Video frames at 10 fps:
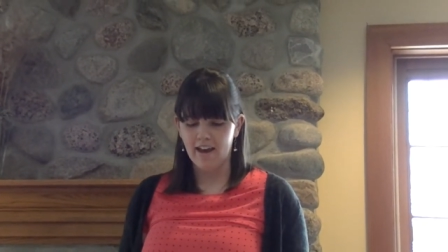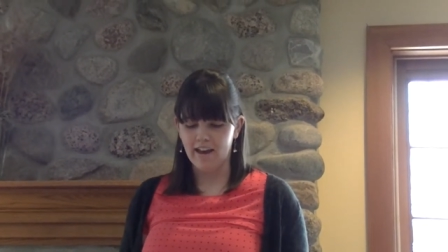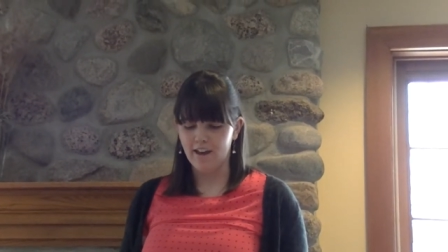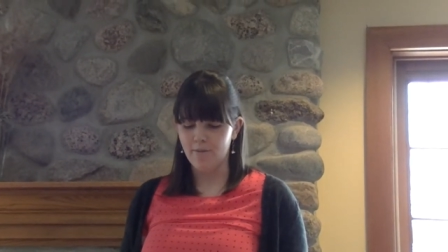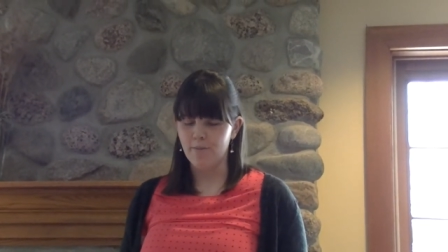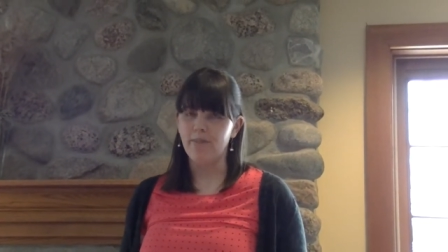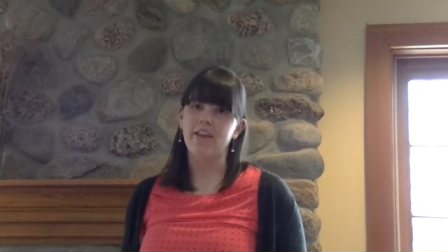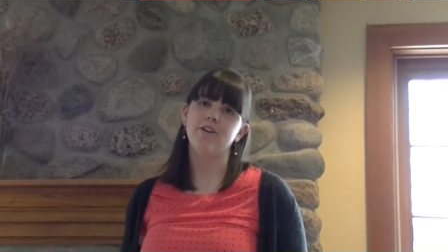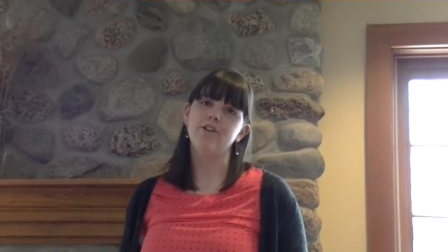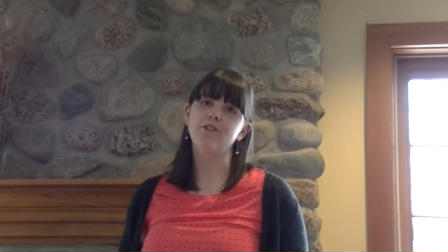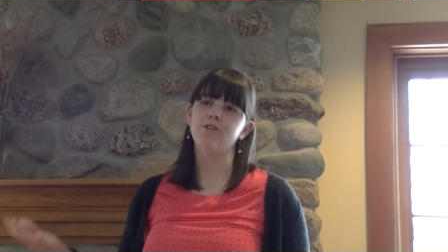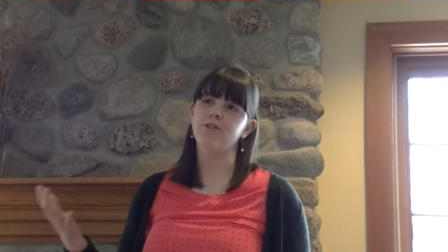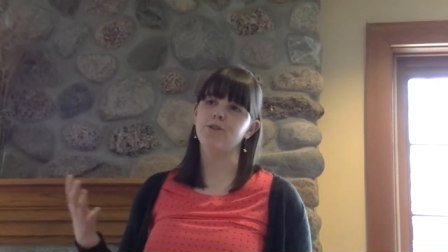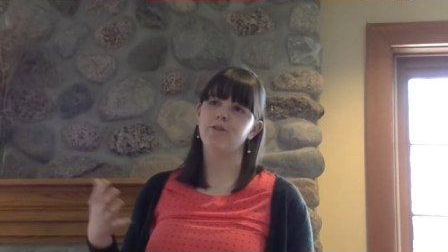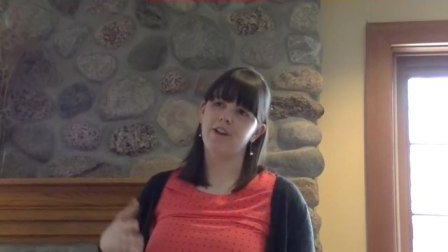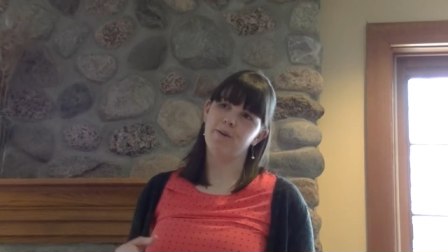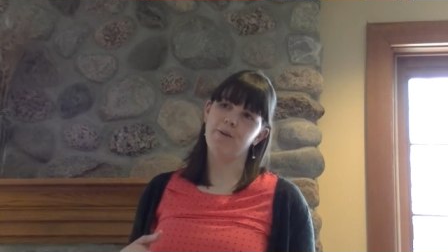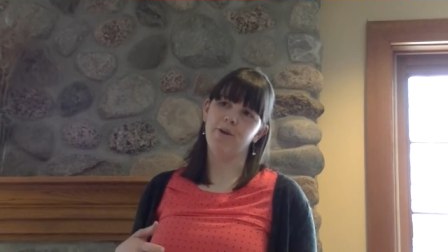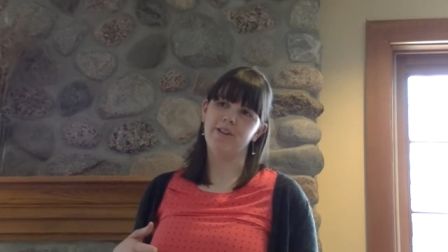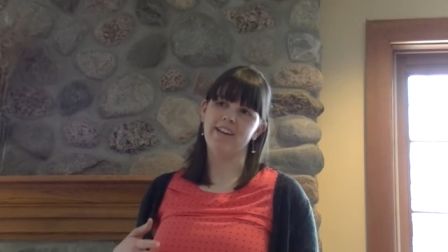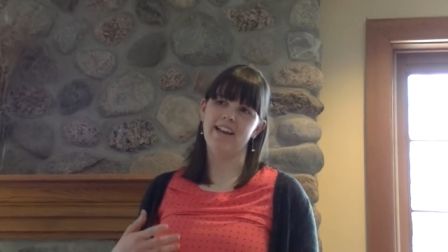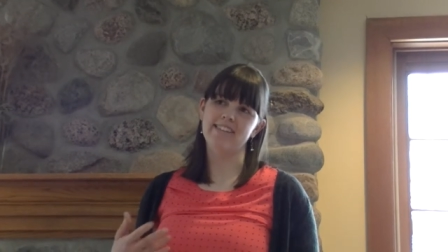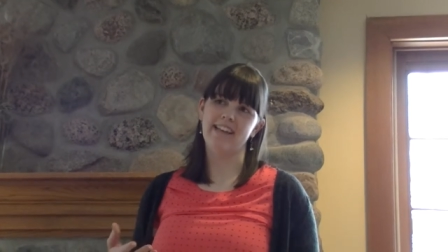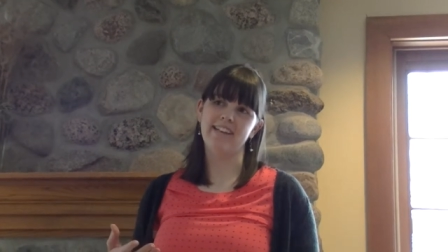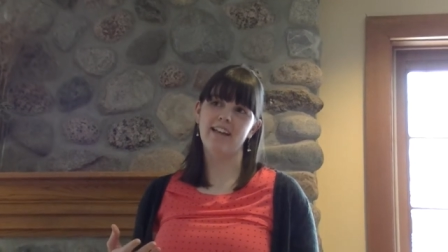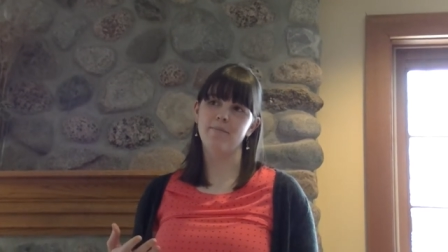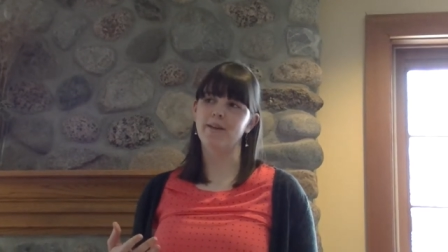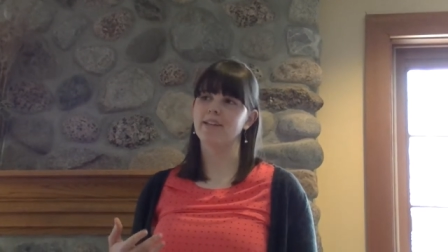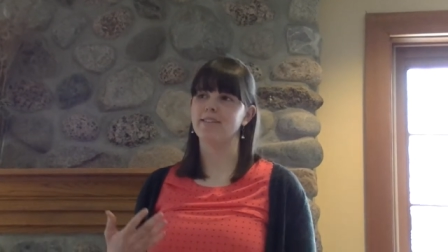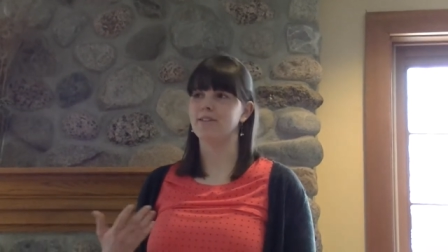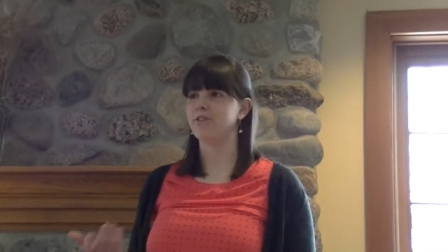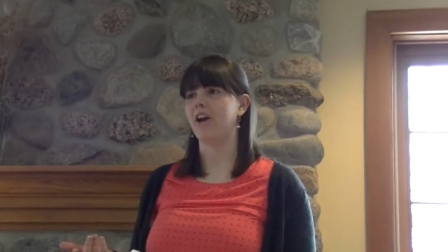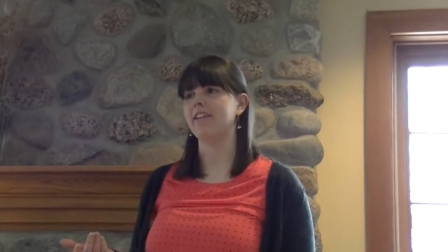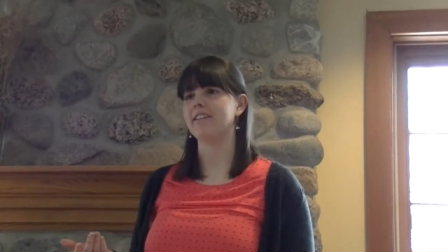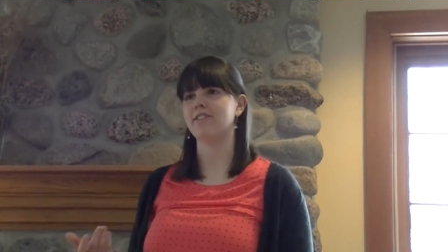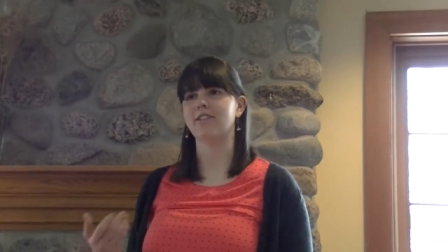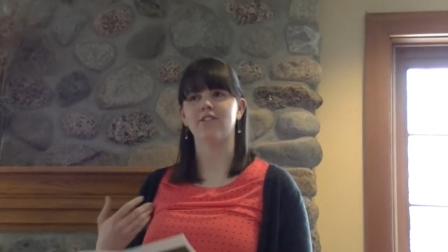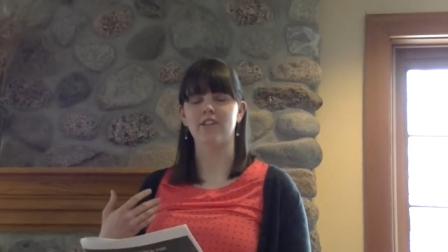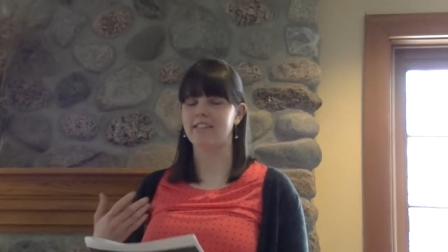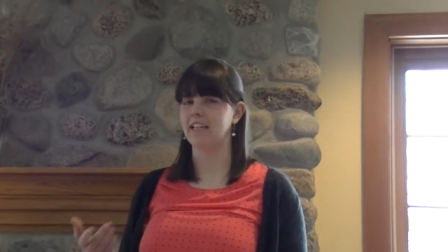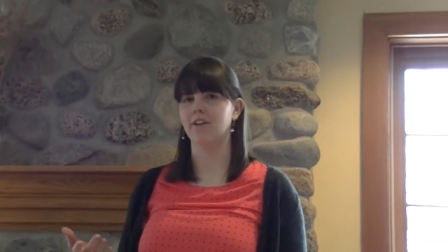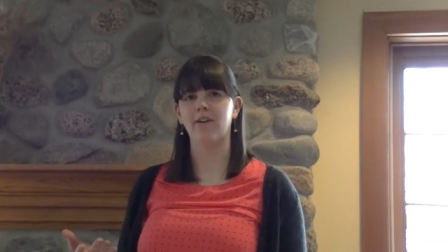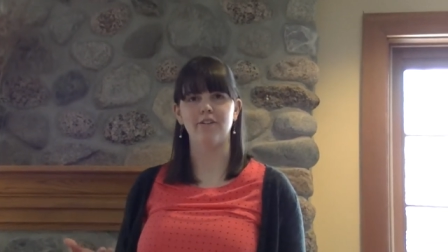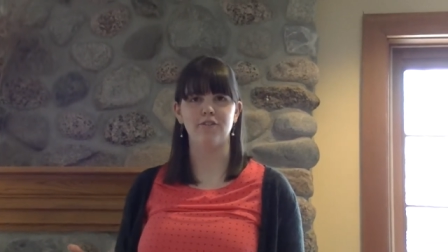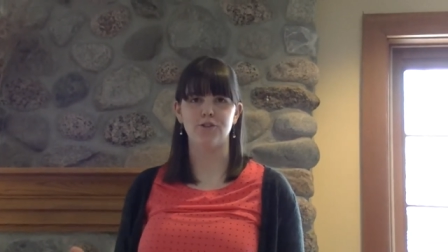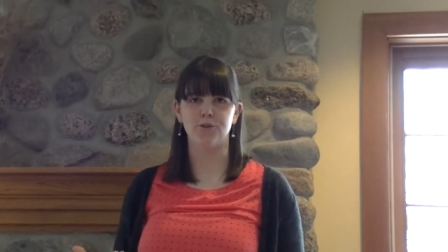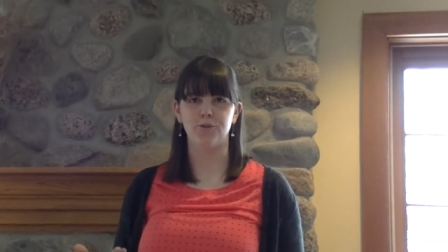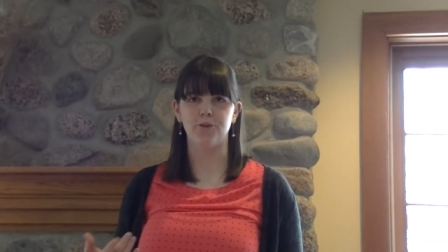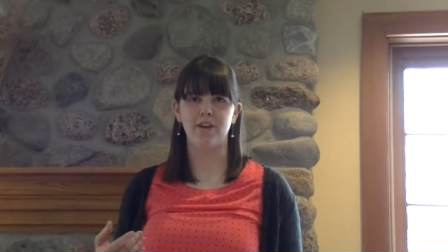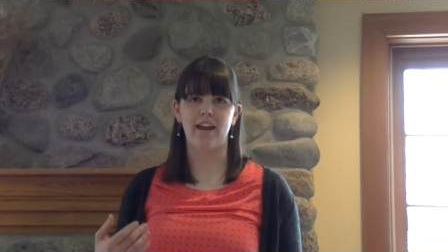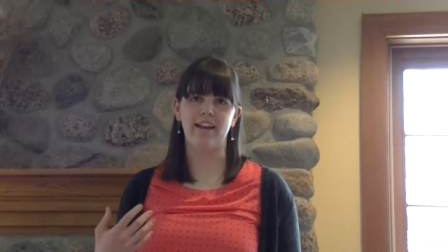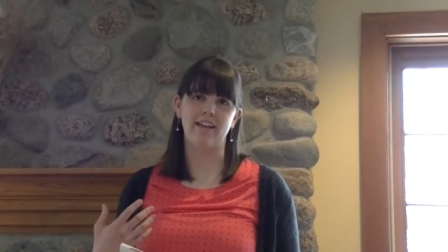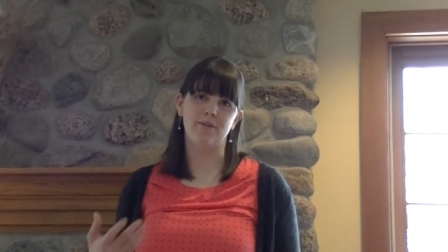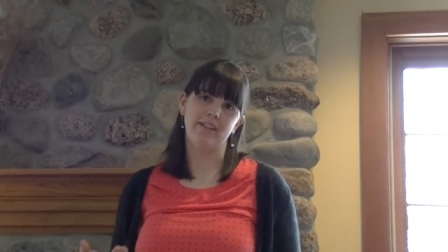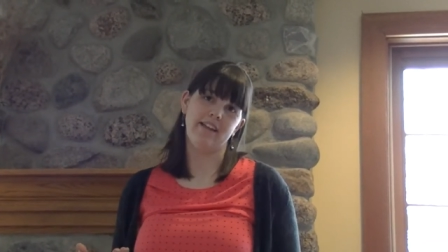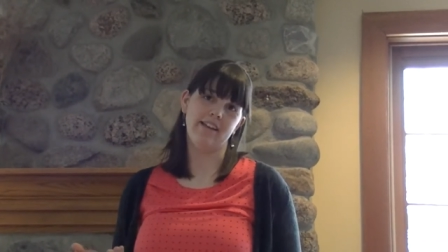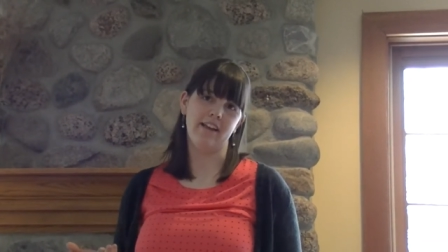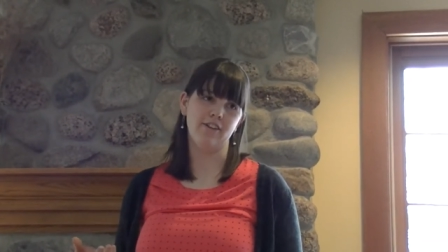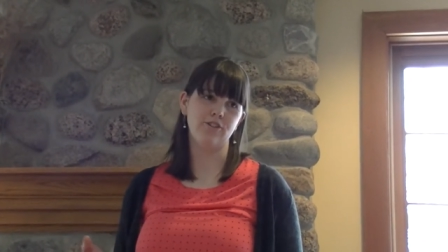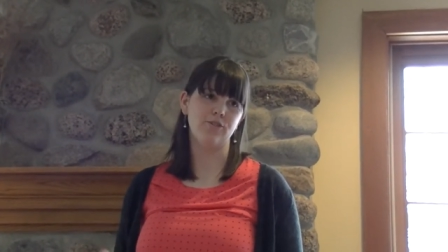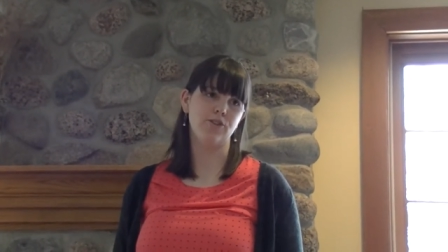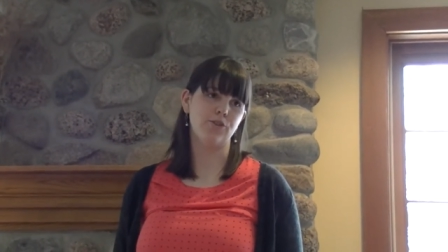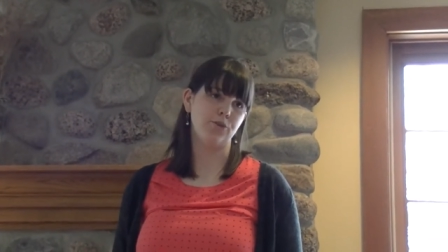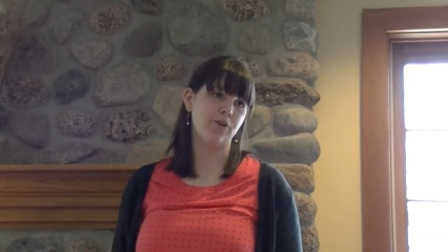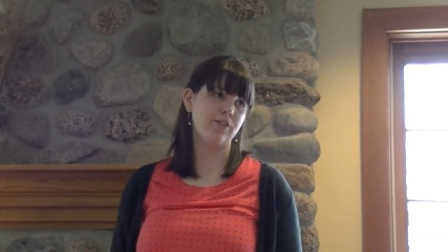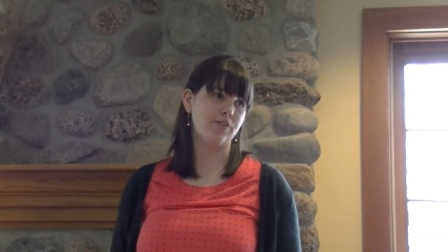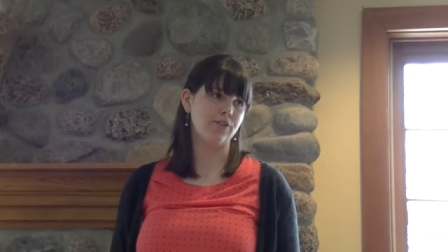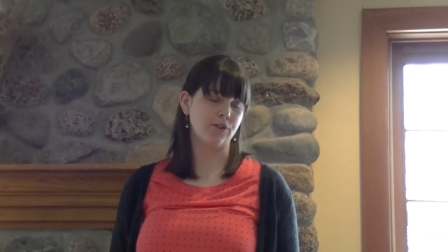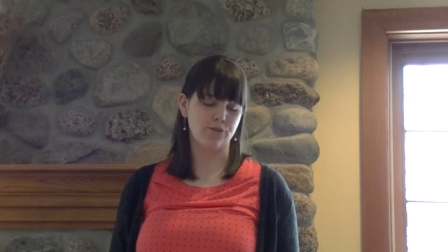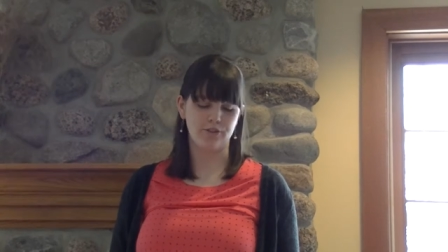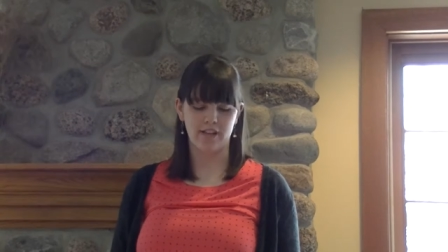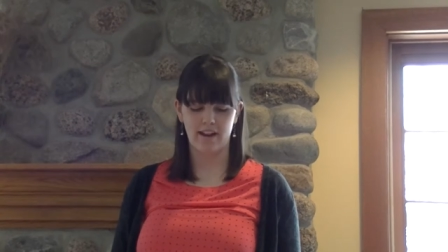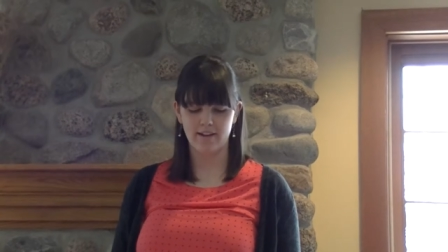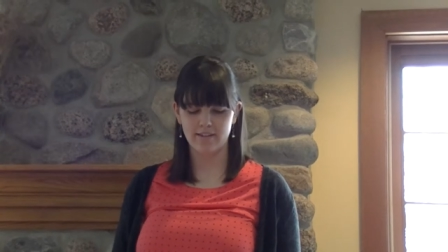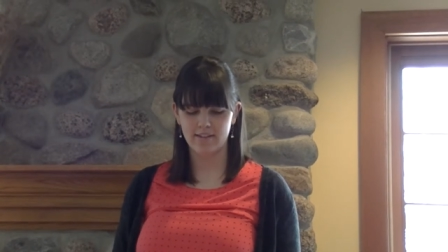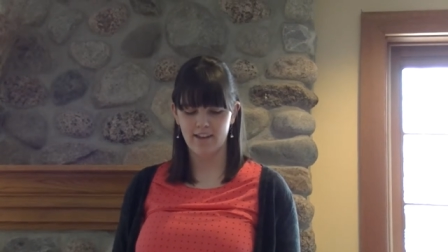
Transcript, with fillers: Um, they couldn't do therapy only in Icelandic because this child is just getting ready for school and he will need English for school and for social settings